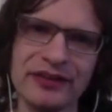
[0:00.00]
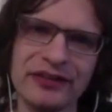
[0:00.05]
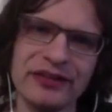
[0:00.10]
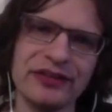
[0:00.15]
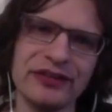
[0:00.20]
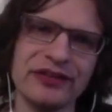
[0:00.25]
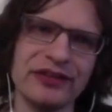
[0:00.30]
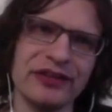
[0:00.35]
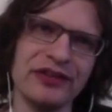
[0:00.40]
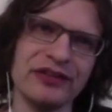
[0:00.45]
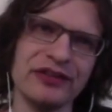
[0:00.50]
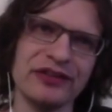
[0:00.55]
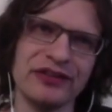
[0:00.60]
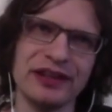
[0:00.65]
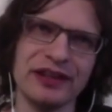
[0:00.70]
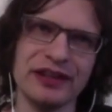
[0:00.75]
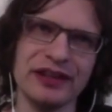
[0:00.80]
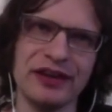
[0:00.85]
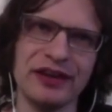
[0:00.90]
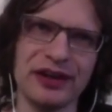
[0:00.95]
So this
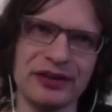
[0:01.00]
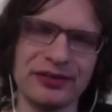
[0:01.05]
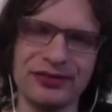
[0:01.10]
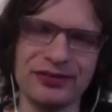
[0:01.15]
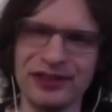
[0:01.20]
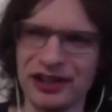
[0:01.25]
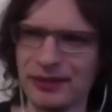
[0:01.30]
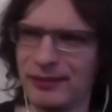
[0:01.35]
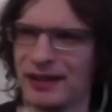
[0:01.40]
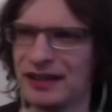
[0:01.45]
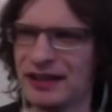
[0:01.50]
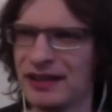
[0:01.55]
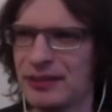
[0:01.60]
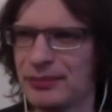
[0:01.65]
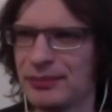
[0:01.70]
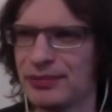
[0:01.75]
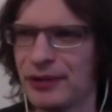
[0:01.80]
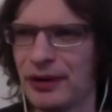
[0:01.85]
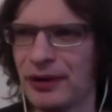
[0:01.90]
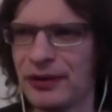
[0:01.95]
thing kind of fundamentally
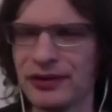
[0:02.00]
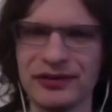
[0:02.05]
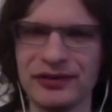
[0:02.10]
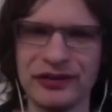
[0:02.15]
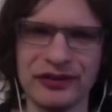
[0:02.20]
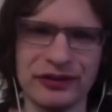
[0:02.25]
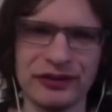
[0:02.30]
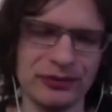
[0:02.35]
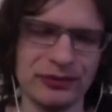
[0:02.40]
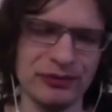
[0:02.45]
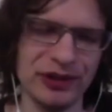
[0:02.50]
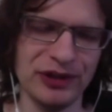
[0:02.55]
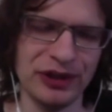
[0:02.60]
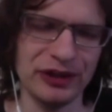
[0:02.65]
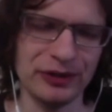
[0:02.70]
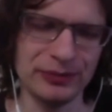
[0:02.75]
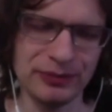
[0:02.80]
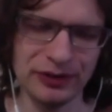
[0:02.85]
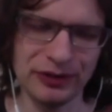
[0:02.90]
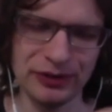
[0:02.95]
broke this,
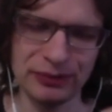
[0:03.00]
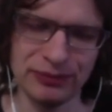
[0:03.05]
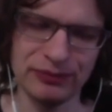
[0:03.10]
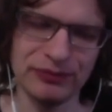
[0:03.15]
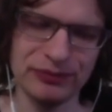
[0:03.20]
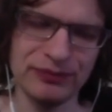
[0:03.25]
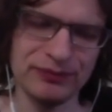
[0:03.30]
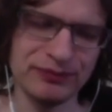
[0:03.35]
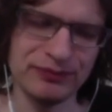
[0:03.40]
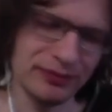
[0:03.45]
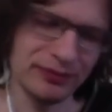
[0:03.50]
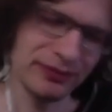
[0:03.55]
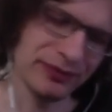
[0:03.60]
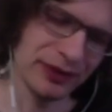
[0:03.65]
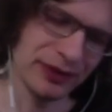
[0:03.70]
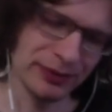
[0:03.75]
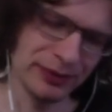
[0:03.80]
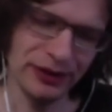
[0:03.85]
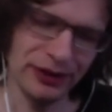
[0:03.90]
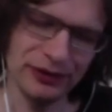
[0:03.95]
the
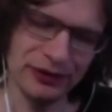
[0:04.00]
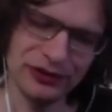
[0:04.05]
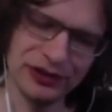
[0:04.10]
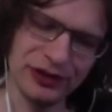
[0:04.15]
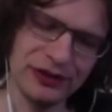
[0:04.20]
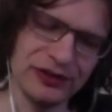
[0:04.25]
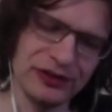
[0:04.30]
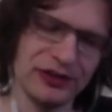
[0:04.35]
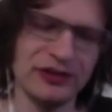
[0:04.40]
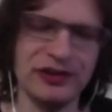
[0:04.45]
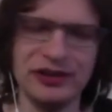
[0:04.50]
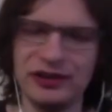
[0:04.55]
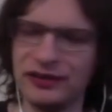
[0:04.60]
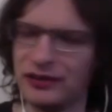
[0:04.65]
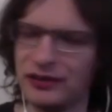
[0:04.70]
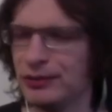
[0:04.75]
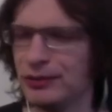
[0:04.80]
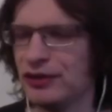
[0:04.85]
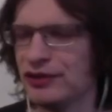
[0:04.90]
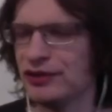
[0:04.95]
pro shows
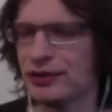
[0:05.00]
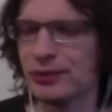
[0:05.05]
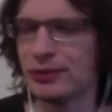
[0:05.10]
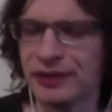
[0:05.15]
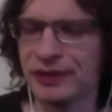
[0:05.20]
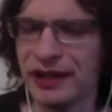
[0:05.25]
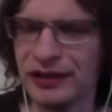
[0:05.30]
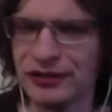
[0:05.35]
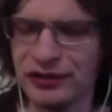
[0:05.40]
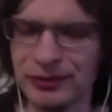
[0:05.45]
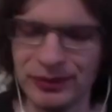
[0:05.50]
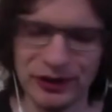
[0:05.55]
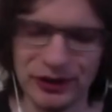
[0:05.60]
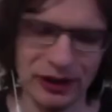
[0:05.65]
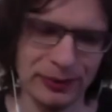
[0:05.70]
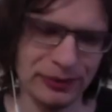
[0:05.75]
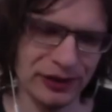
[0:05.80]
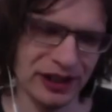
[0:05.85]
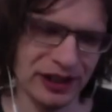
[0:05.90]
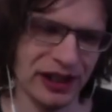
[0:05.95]
continued this musical relationship.
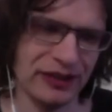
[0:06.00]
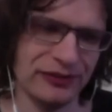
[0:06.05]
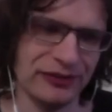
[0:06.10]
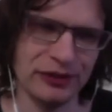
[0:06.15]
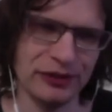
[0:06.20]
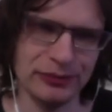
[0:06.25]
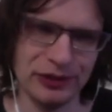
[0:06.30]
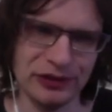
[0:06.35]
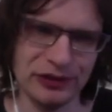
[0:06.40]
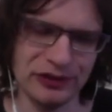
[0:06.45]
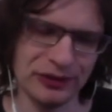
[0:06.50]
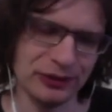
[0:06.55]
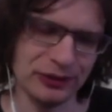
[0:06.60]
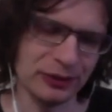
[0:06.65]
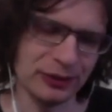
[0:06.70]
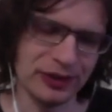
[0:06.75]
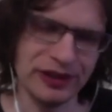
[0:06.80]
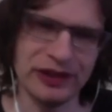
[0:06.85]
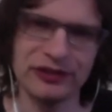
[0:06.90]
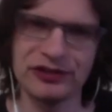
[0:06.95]
The operator had a very
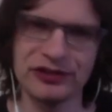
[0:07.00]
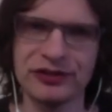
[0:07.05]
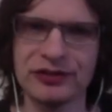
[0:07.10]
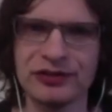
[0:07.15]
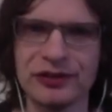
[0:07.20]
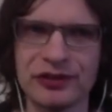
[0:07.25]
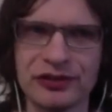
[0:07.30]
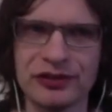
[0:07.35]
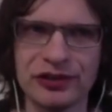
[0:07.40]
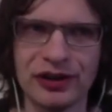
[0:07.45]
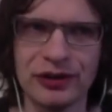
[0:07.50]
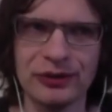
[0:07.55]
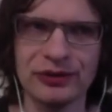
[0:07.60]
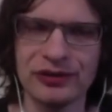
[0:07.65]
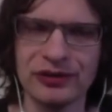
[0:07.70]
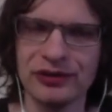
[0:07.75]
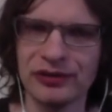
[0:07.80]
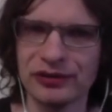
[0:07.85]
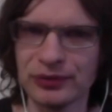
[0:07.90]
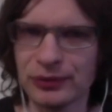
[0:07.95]
musical connection to the show
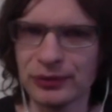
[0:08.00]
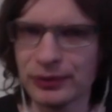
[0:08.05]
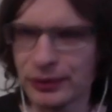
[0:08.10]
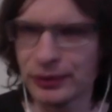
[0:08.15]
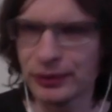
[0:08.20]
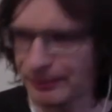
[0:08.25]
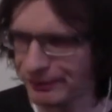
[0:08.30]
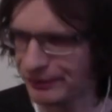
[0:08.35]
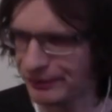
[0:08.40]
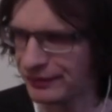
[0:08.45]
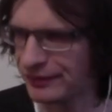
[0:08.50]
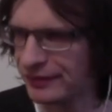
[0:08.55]
and to the score.